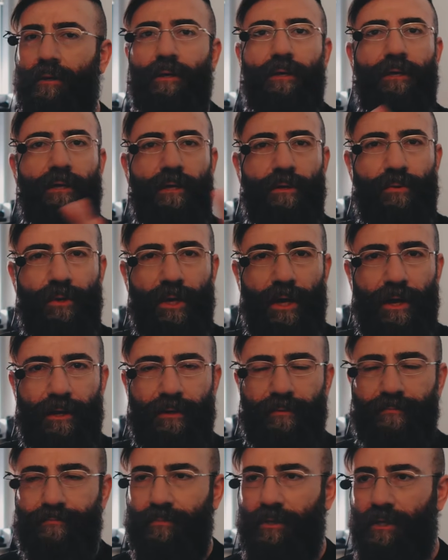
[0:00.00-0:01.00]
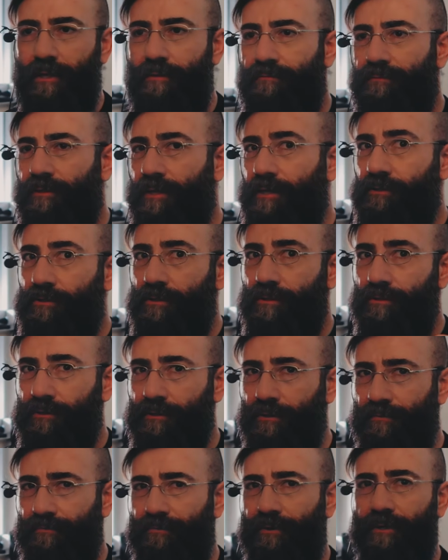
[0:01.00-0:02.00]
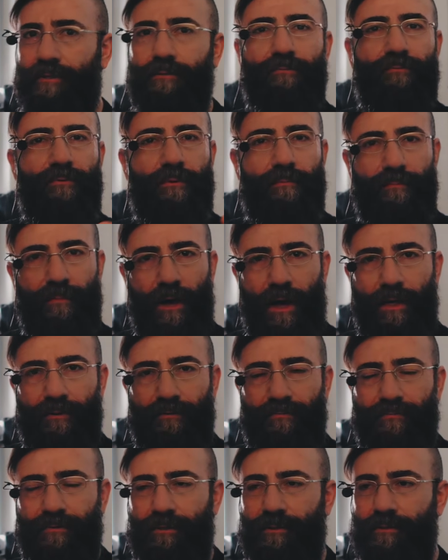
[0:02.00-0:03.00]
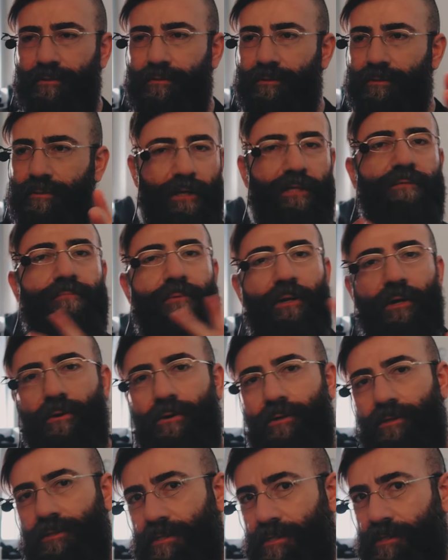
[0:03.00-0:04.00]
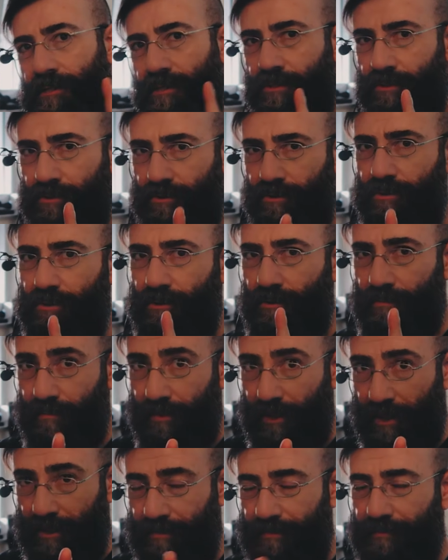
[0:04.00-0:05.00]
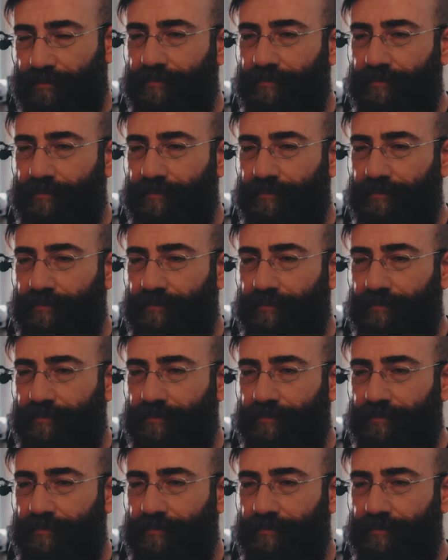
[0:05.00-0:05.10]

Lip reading: Here we are. If things look different from other videos, it's because this is Studio B.